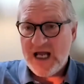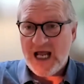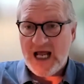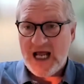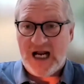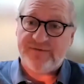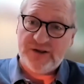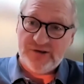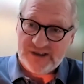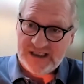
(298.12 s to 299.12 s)
And
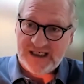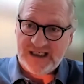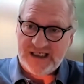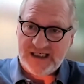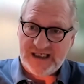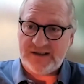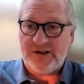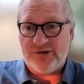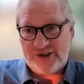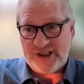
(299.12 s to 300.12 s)
after you did
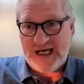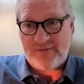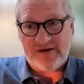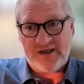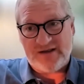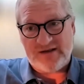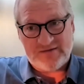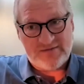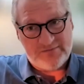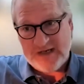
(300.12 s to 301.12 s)
it, you check whether it
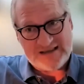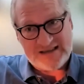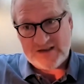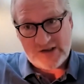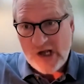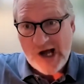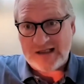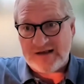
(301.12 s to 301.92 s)
makes sense or not, and then